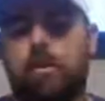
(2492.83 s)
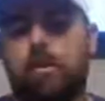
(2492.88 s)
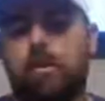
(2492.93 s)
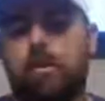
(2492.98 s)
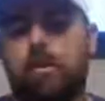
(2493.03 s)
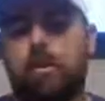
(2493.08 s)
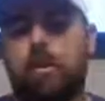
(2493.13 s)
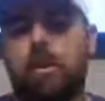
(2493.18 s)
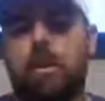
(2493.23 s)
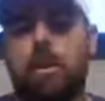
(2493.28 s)

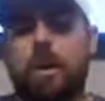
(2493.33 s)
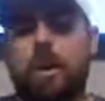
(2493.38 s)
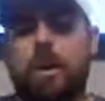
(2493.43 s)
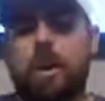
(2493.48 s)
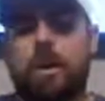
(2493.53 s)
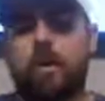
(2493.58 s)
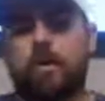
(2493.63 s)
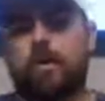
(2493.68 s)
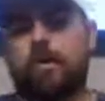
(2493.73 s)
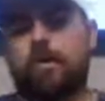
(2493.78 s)
of a
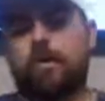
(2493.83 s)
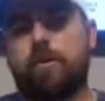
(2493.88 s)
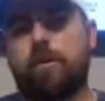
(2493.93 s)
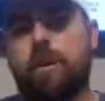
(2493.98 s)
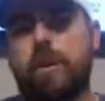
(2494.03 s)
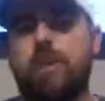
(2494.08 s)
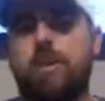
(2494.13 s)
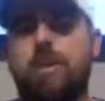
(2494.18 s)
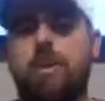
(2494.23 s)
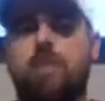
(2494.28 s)
lot of
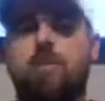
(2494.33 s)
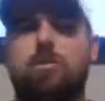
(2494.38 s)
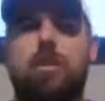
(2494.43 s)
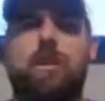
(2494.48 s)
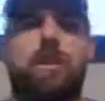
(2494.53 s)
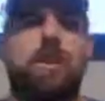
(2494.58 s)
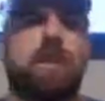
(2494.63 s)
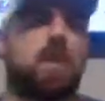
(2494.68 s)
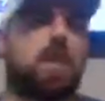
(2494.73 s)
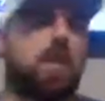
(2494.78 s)
crashes, or
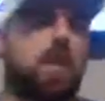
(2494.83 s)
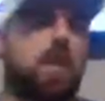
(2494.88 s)
was it just